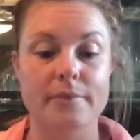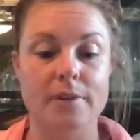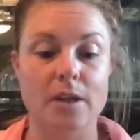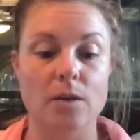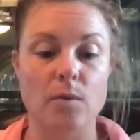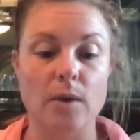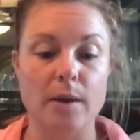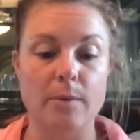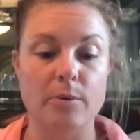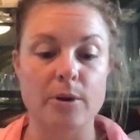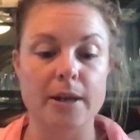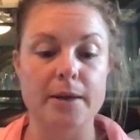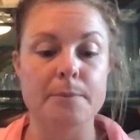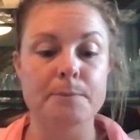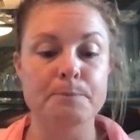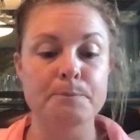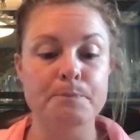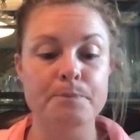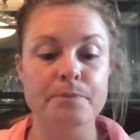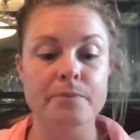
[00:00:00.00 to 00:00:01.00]
Great
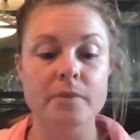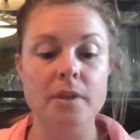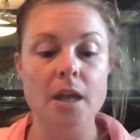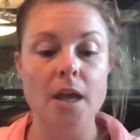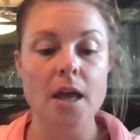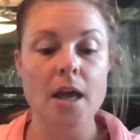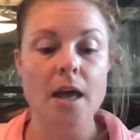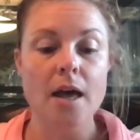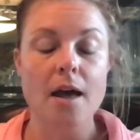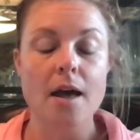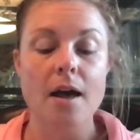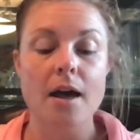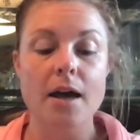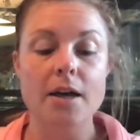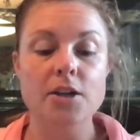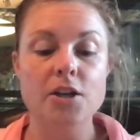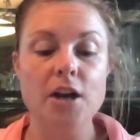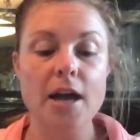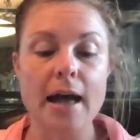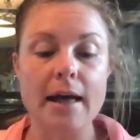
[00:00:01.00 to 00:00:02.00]
Britain.
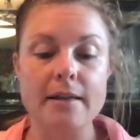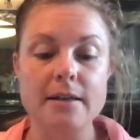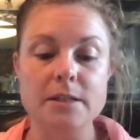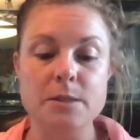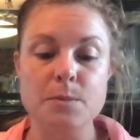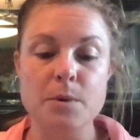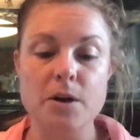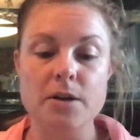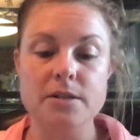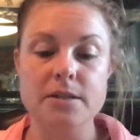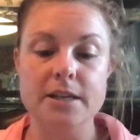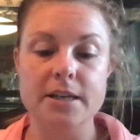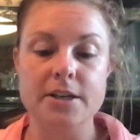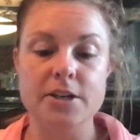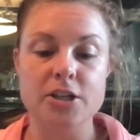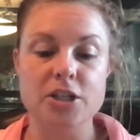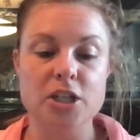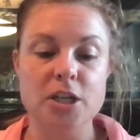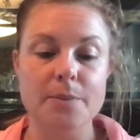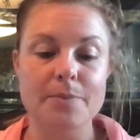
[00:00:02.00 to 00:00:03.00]
Under Alice Paul's
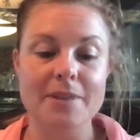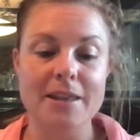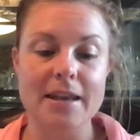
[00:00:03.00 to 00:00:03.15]
leadership,